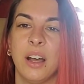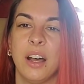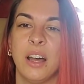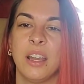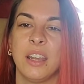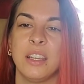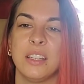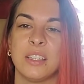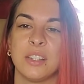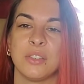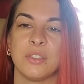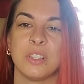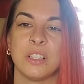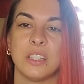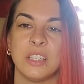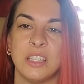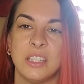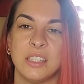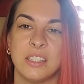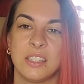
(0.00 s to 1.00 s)
I need to
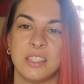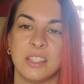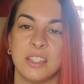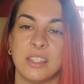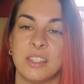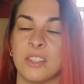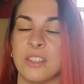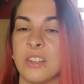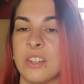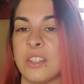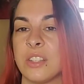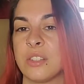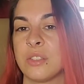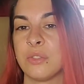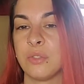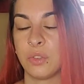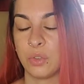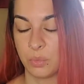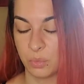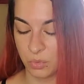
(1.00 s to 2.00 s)
release this during this
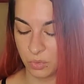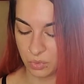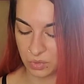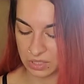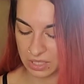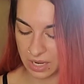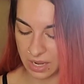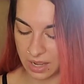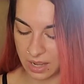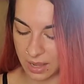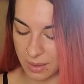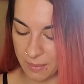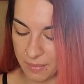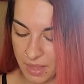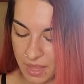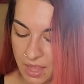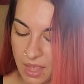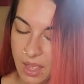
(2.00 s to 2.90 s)
full moon time